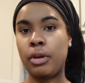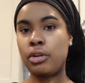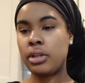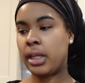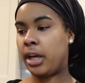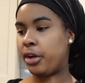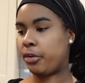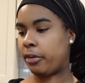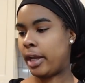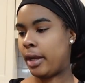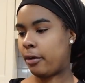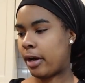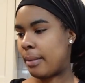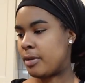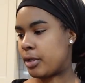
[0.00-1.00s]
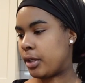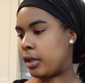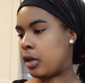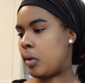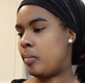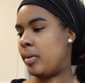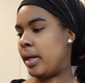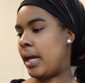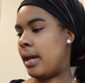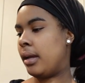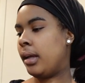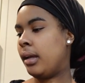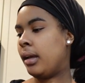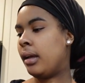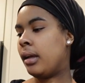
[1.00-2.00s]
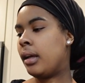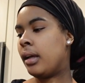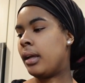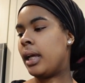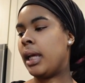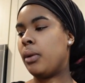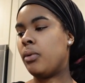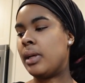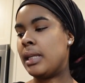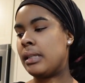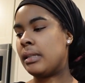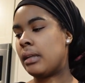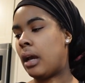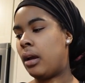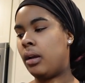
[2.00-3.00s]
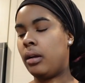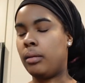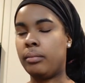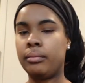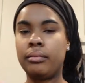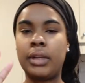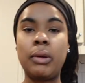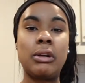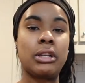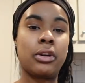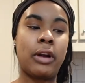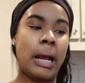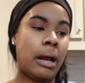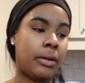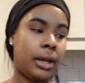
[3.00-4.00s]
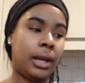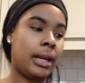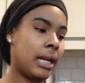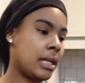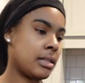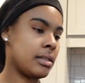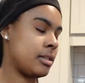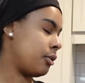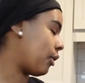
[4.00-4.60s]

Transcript: usually a green grapes girl, but it was crowded, and I just